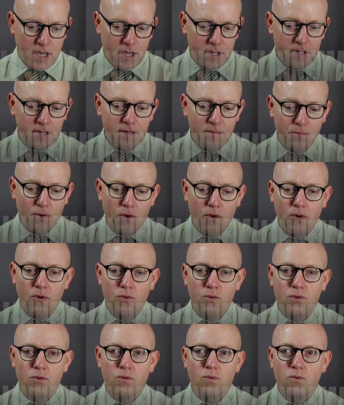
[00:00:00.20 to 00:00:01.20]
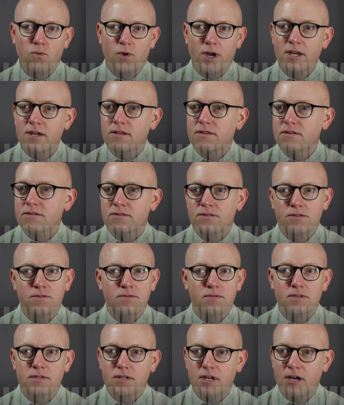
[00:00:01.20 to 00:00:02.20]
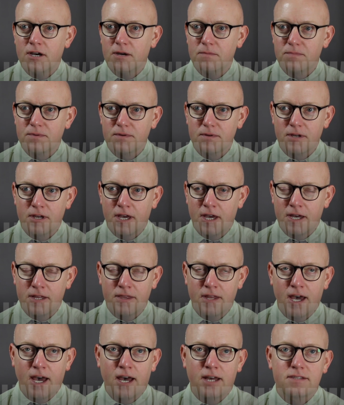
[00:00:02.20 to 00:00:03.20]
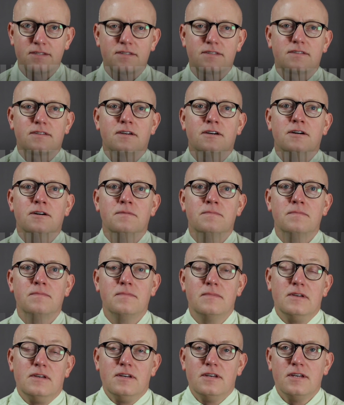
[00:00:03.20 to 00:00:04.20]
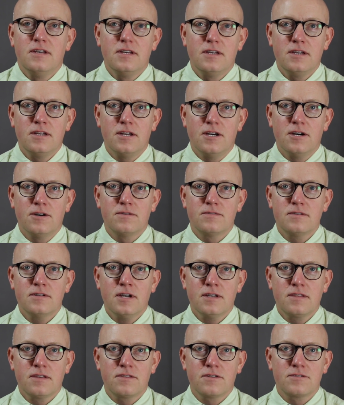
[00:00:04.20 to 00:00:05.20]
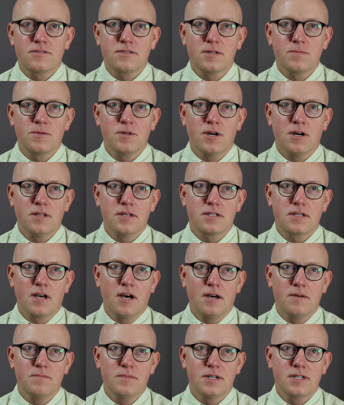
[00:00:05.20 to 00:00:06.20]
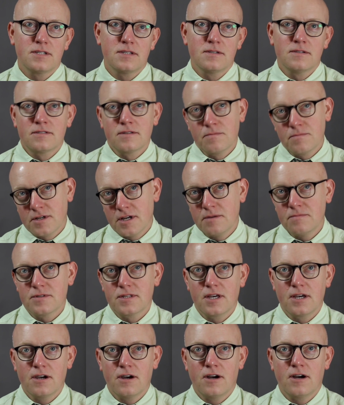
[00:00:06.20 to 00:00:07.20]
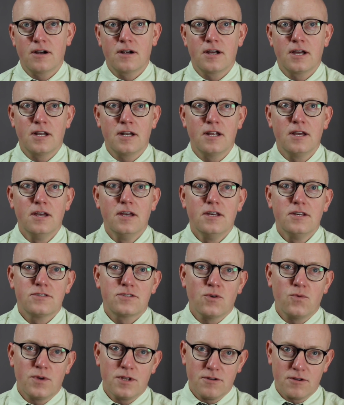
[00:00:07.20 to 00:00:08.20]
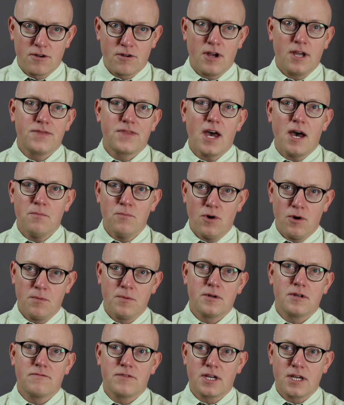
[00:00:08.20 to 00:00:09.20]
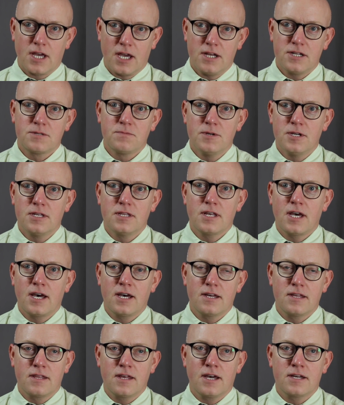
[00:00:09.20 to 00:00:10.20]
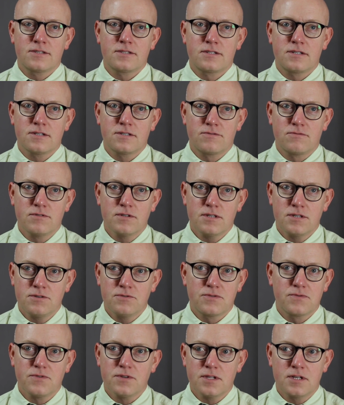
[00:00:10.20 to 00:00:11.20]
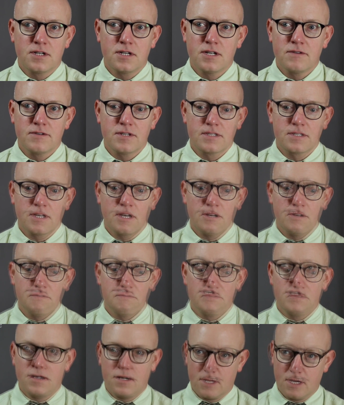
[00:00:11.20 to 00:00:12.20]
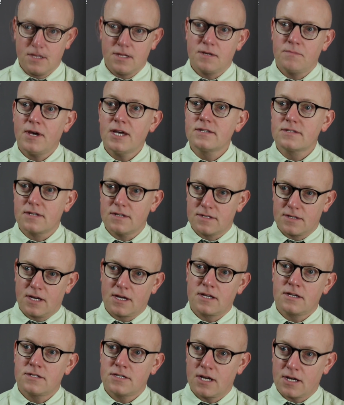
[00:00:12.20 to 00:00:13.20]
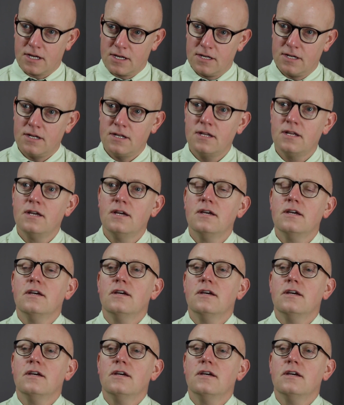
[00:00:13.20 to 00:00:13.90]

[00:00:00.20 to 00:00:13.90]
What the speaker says: any poll will wake the students up, and that's not that they're sleepy all the time, but sometimes they are. And so when you create that moment of engagement, that's just really useful in and of itself. On a daily basis, I can check in